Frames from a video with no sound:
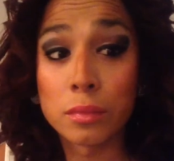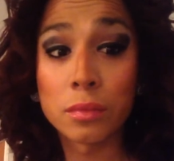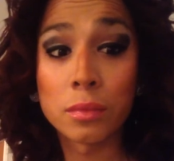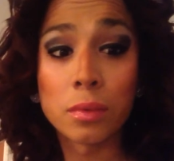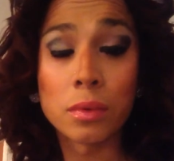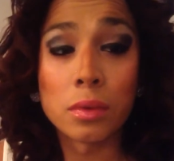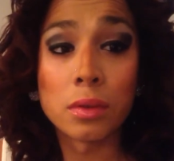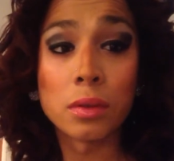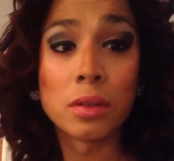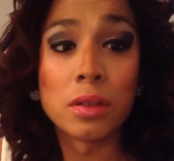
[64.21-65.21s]
yeah,
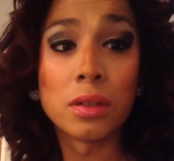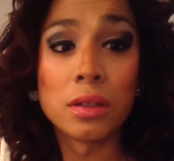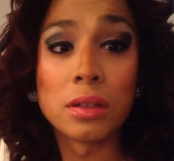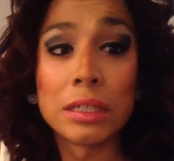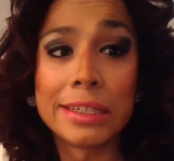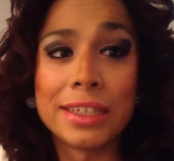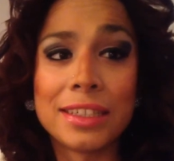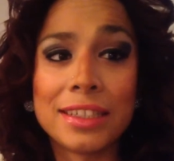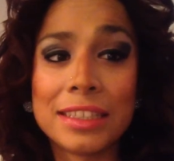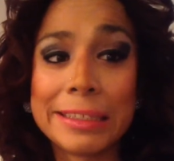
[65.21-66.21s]
Now I'm a lot more
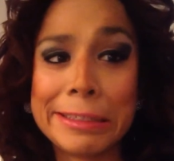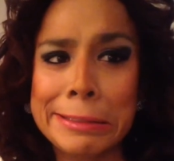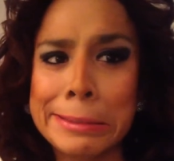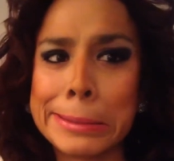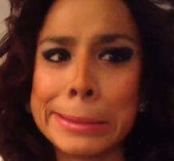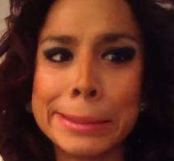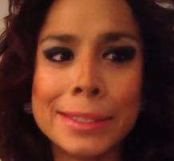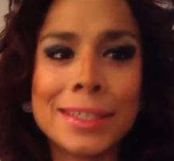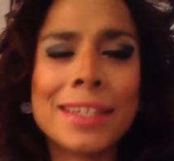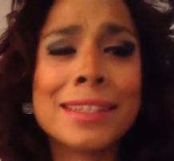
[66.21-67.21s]
aware. Ooh,
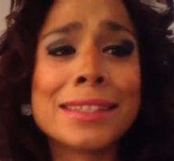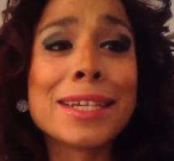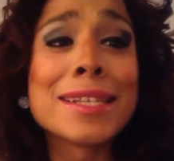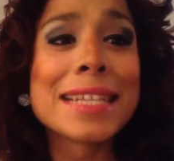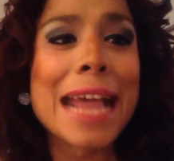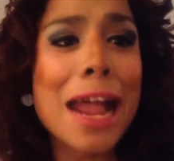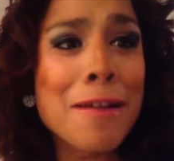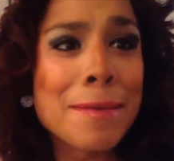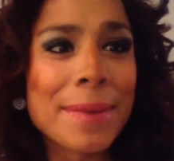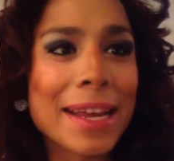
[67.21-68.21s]
that's
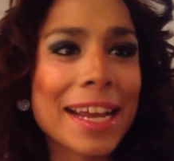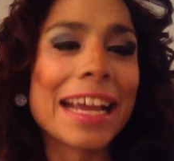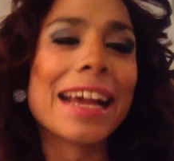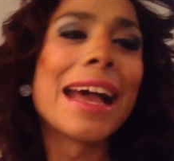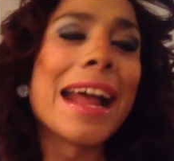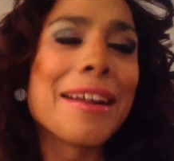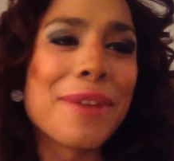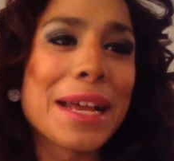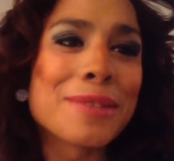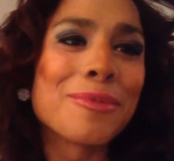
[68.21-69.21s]
scaring me.
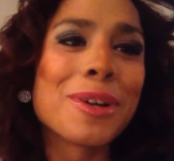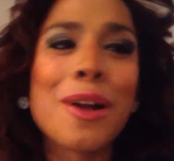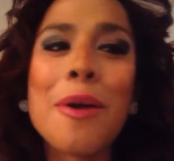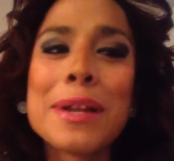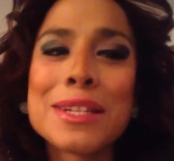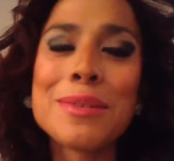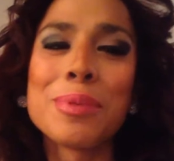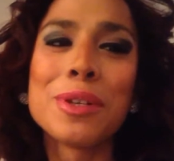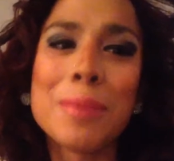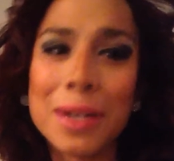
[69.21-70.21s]
Anyways, we're going to
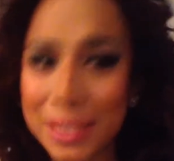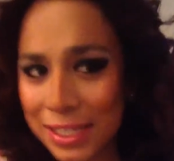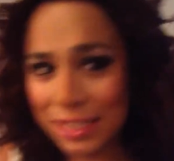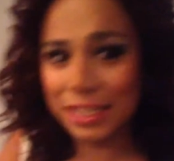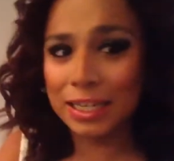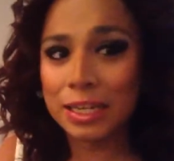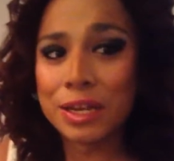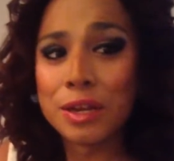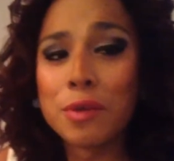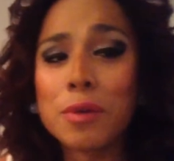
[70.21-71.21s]
Blue Martini.
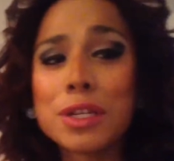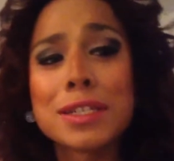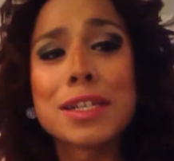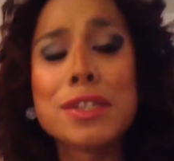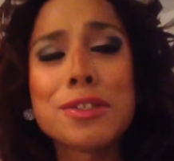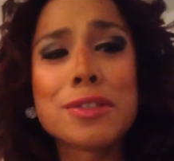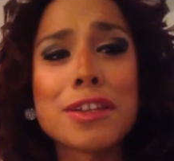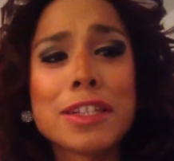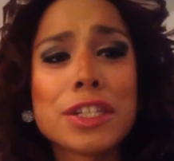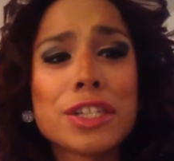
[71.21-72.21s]
We're just gonna do
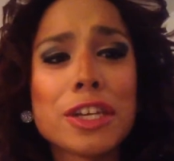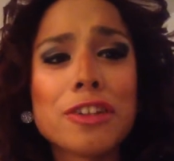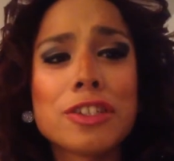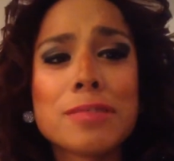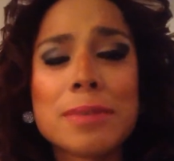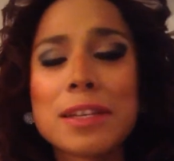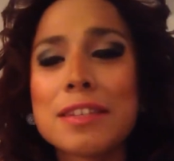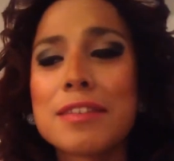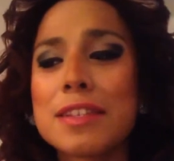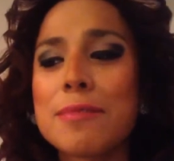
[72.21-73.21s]
something chill, just
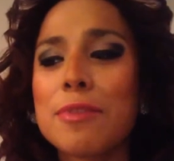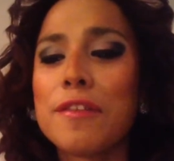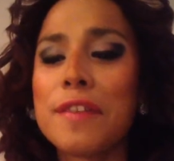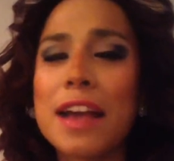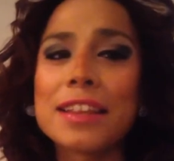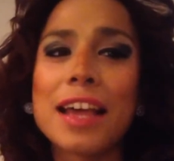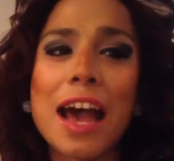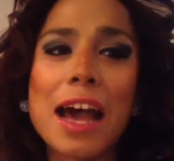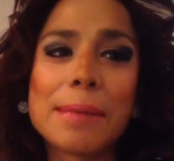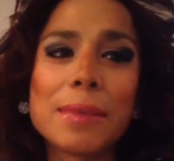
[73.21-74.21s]
because of the simple fact that
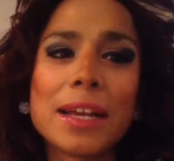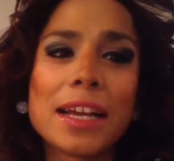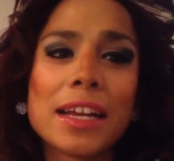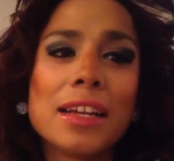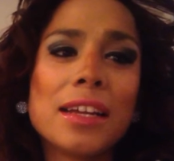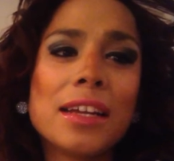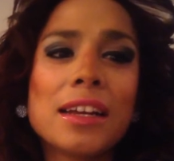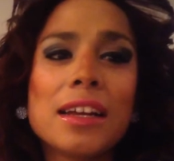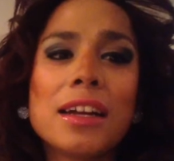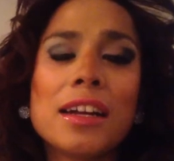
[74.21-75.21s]
I'm like,
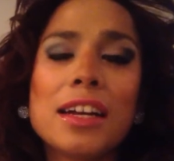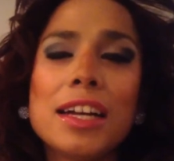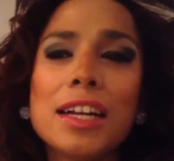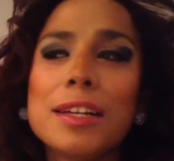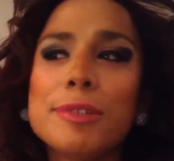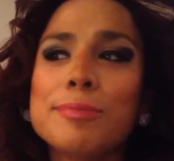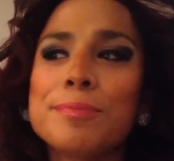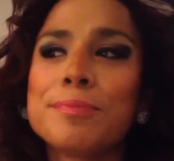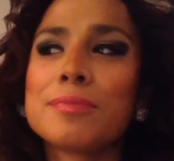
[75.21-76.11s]
um,